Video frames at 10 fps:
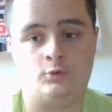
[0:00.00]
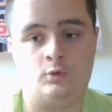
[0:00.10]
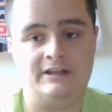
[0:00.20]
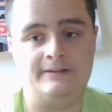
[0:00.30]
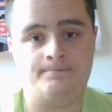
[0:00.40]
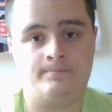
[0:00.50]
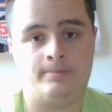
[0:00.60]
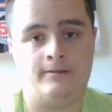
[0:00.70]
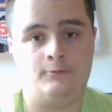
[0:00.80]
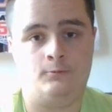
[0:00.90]
win
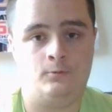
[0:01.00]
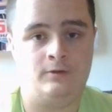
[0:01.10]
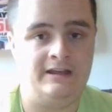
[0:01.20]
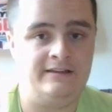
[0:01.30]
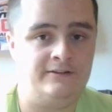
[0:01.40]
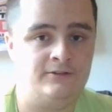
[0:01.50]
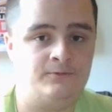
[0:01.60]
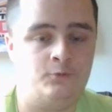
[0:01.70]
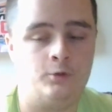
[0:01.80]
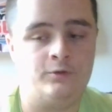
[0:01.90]
and his
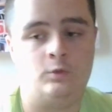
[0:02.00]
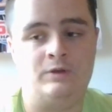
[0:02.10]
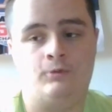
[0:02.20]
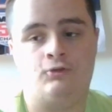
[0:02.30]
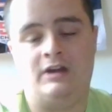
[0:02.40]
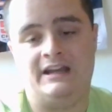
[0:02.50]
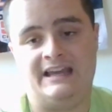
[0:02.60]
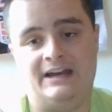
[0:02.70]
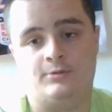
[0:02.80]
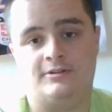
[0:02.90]
4th win with
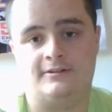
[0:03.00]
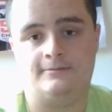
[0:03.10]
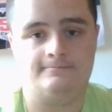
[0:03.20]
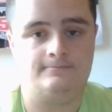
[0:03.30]
Trackhouse.